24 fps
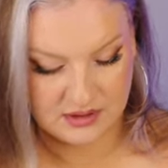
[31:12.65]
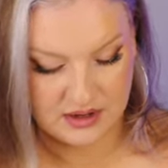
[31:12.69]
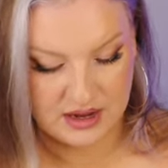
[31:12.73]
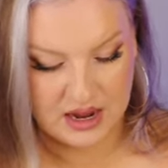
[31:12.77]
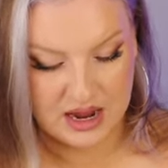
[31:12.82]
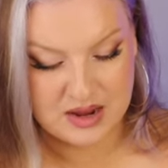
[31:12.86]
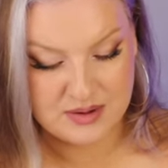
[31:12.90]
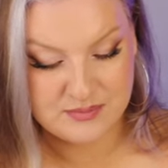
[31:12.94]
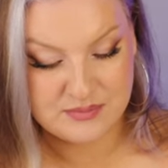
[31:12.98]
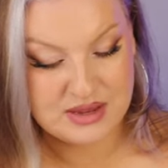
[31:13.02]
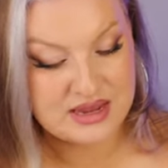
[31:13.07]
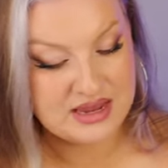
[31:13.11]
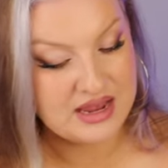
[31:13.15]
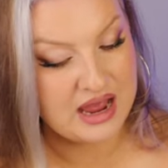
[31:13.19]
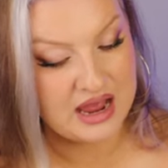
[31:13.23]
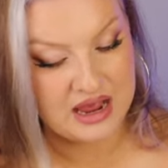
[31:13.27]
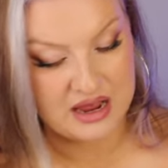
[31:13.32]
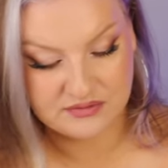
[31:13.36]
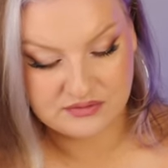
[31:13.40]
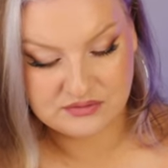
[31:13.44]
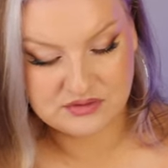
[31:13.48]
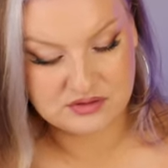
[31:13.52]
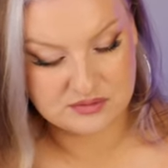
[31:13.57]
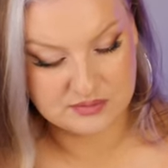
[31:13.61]
I may
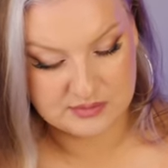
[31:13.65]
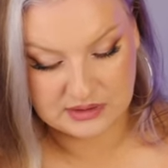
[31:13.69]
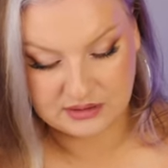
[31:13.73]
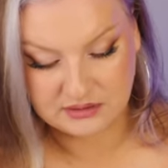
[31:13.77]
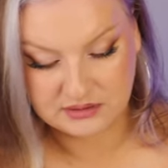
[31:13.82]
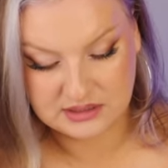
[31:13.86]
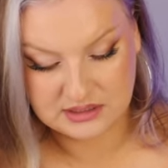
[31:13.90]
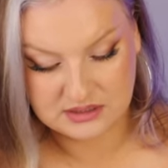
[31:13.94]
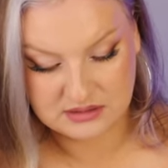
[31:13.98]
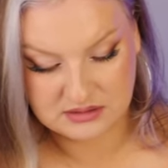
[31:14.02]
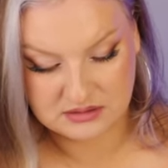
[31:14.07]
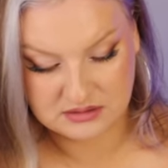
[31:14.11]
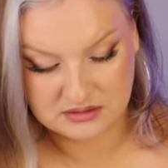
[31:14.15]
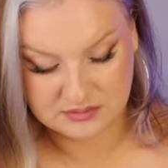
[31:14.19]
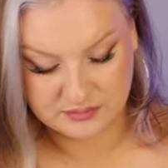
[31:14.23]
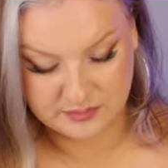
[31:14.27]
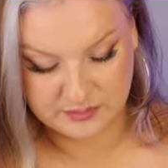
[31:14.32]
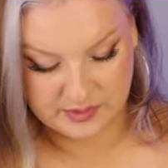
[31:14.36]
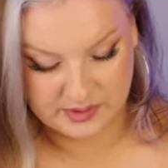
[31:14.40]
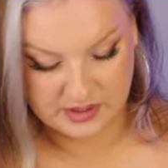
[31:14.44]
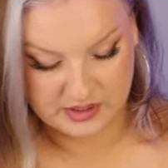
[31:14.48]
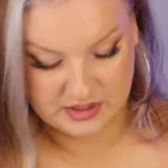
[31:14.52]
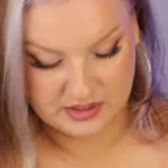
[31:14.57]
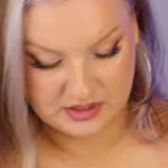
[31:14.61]
have smelled it,
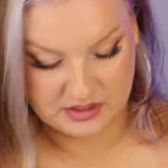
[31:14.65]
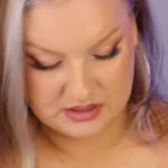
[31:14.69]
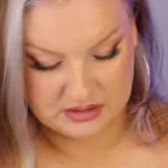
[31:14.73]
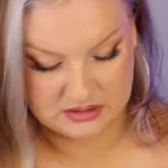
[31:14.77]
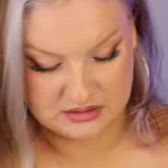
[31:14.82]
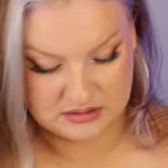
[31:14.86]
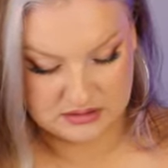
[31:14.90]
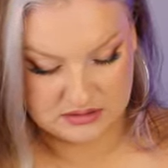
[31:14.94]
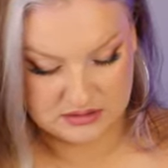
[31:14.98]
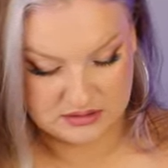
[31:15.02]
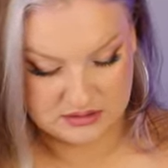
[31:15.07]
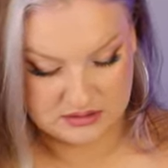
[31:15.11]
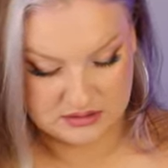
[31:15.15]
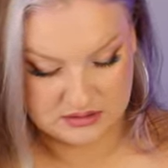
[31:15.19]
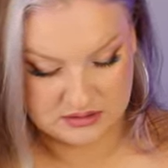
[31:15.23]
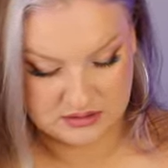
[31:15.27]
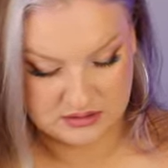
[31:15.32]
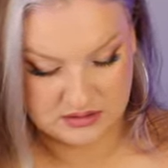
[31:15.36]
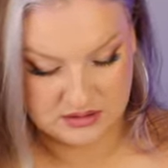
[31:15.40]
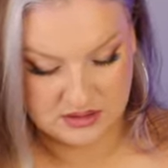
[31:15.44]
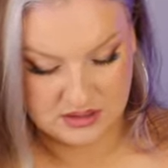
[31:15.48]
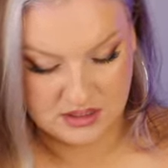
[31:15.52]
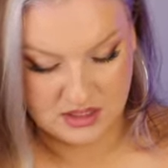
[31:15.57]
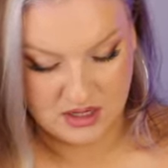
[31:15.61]
but
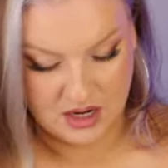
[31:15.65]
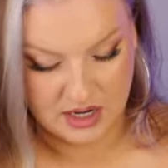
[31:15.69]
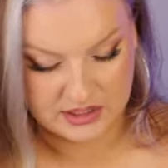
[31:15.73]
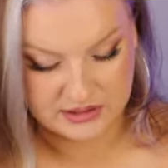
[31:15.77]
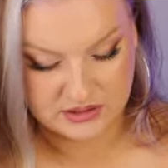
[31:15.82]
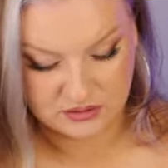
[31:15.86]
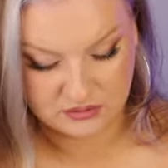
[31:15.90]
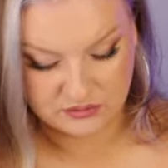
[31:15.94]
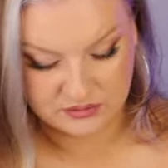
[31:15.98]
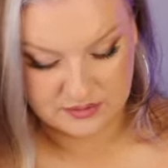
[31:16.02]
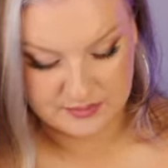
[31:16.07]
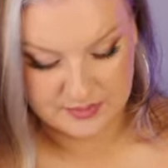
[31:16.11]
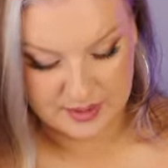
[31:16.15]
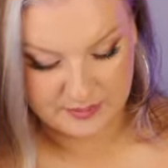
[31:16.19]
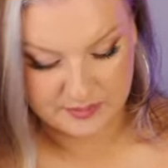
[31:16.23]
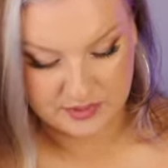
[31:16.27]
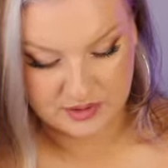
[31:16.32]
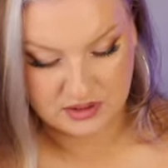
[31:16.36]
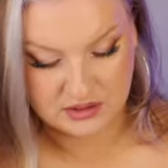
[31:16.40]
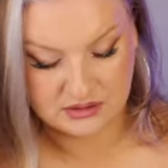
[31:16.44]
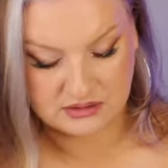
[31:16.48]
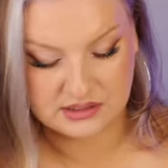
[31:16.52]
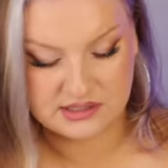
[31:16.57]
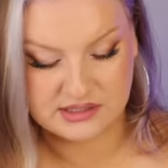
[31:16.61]
I don't
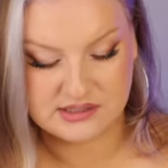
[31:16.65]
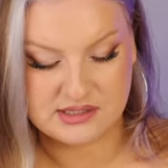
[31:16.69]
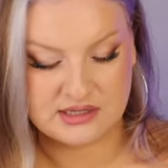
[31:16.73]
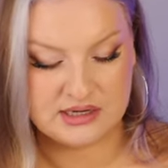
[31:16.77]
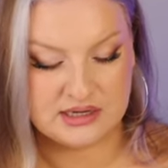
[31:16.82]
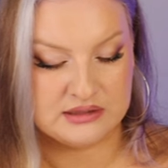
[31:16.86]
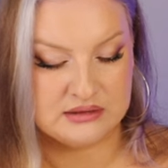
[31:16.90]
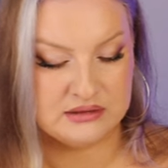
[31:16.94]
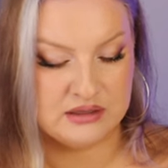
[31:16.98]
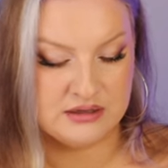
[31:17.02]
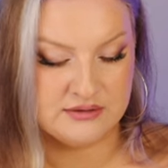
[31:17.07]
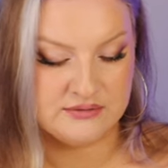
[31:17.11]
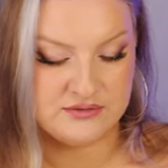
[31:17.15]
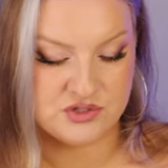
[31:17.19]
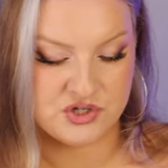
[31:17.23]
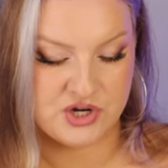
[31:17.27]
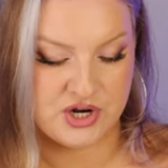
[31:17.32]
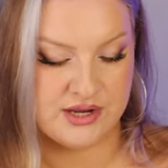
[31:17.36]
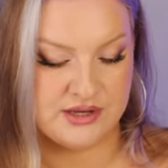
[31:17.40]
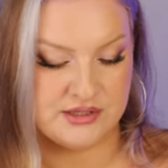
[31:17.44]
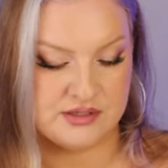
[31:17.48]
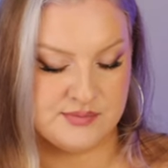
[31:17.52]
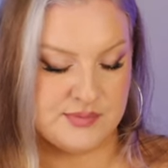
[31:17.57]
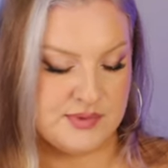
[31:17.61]
remember. Listen, I love
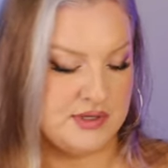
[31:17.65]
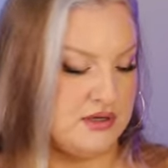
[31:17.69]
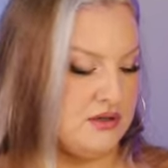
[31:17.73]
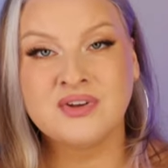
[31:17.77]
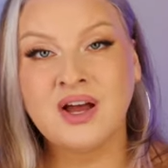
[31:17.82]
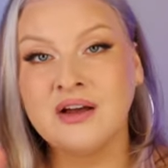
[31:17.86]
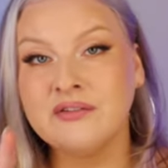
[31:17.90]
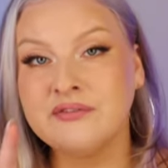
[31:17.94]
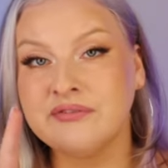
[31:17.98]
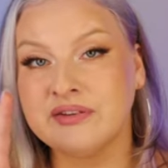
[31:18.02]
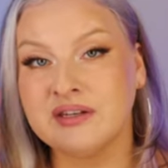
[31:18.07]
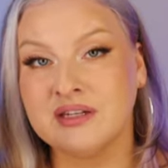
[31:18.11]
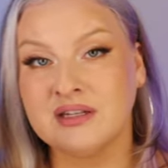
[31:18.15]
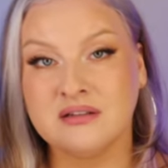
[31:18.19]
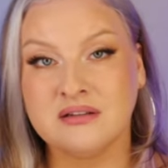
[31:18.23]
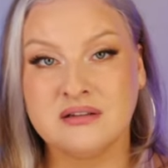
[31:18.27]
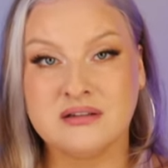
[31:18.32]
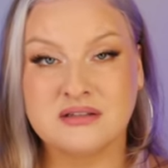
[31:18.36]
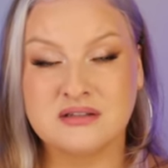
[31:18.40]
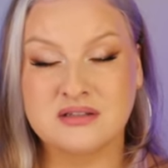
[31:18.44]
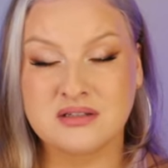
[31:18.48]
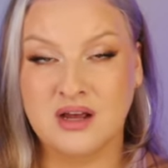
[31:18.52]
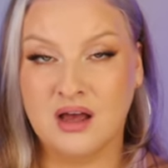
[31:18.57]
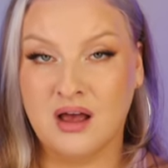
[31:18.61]
jasmine. Got vanilla at
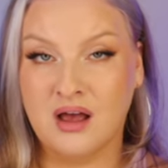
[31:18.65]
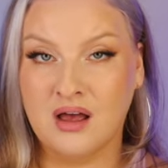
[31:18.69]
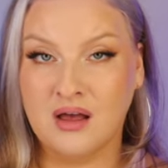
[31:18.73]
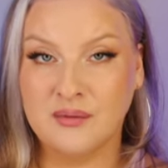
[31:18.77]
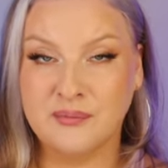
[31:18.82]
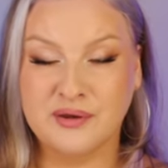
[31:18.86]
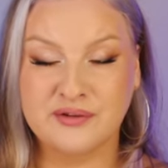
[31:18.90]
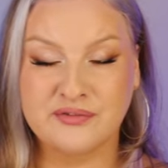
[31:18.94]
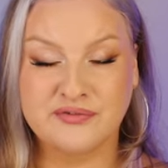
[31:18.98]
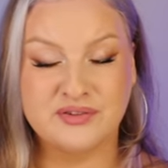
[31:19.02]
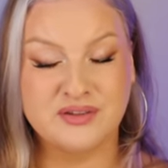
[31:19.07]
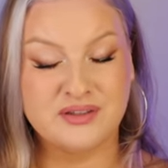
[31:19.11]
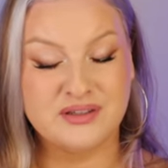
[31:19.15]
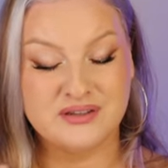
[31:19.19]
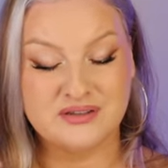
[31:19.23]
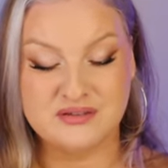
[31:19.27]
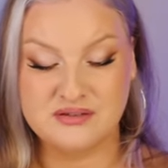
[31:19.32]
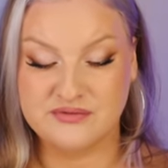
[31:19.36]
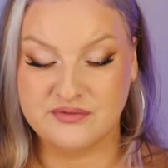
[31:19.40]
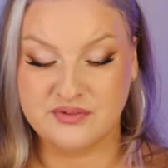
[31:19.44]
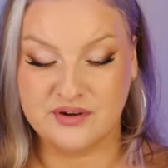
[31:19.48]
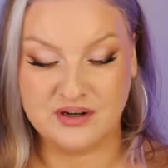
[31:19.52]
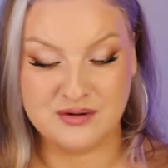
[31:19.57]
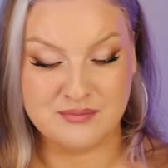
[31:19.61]
the top. I feel like this
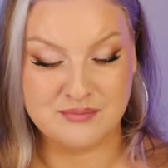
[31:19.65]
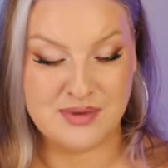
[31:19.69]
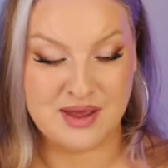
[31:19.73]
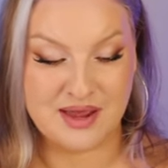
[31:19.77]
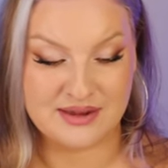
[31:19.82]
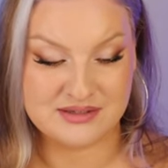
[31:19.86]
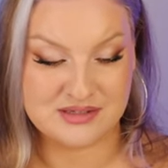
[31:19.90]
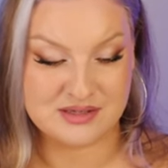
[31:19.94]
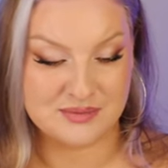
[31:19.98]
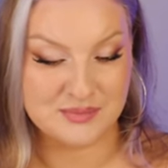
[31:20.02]
is very mass